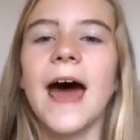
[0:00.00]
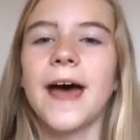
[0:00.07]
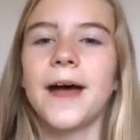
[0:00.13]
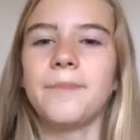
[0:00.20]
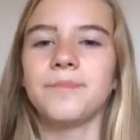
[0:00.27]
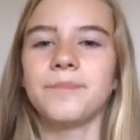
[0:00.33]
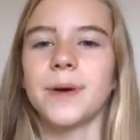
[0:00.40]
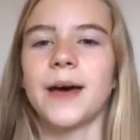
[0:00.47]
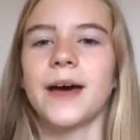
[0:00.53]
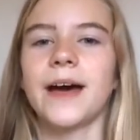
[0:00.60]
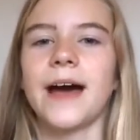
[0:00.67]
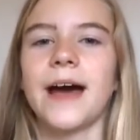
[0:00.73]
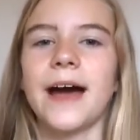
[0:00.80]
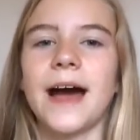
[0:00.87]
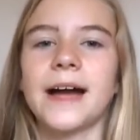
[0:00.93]

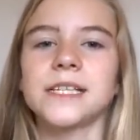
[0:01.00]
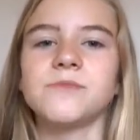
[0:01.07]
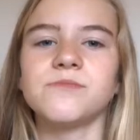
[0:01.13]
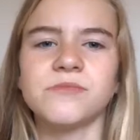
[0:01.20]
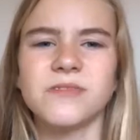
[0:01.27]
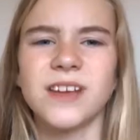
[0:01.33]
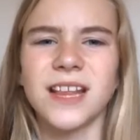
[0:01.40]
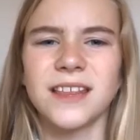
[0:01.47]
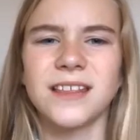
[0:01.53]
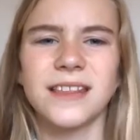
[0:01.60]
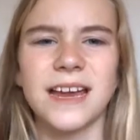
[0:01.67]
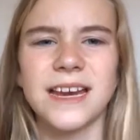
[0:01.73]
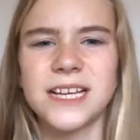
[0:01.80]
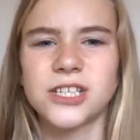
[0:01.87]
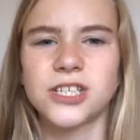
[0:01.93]
But I didn't really think
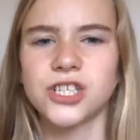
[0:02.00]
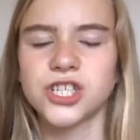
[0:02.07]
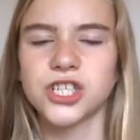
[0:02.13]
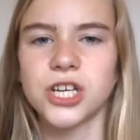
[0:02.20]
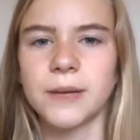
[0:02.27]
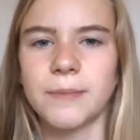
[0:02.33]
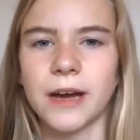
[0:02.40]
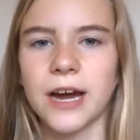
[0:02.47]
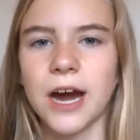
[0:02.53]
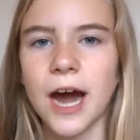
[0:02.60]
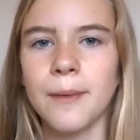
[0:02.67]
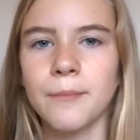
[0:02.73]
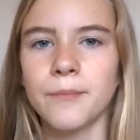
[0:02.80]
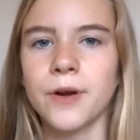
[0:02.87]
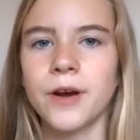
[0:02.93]
that I needed to show them on
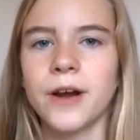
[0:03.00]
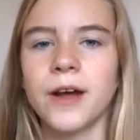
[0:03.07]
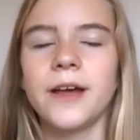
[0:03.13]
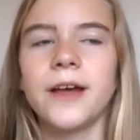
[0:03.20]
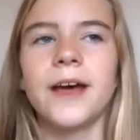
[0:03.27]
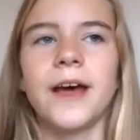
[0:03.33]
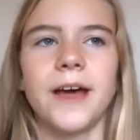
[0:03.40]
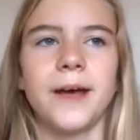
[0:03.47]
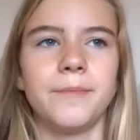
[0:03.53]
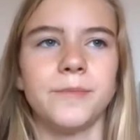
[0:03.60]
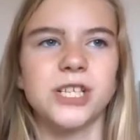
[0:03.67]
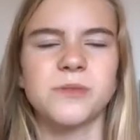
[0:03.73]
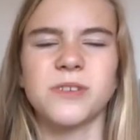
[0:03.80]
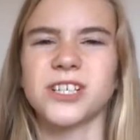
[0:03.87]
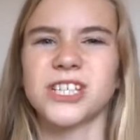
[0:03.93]
camera,
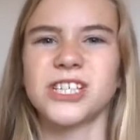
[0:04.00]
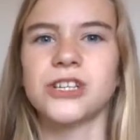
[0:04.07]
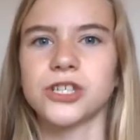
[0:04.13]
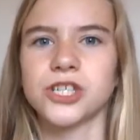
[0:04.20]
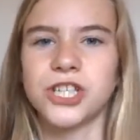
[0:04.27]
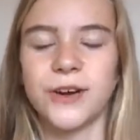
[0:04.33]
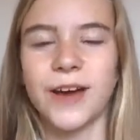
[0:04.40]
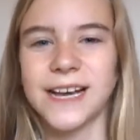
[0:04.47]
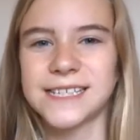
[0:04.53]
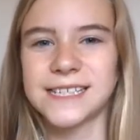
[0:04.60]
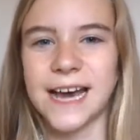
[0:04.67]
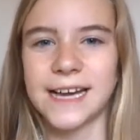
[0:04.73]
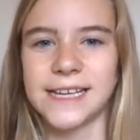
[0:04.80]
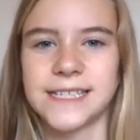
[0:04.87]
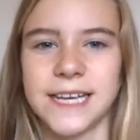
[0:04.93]
just because it's not too
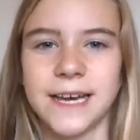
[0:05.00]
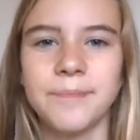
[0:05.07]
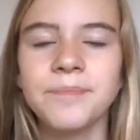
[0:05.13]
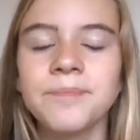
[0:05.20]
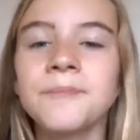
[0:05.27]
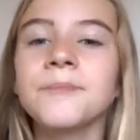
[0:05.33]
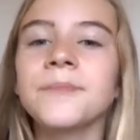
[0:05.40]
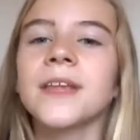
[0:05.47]
exciting.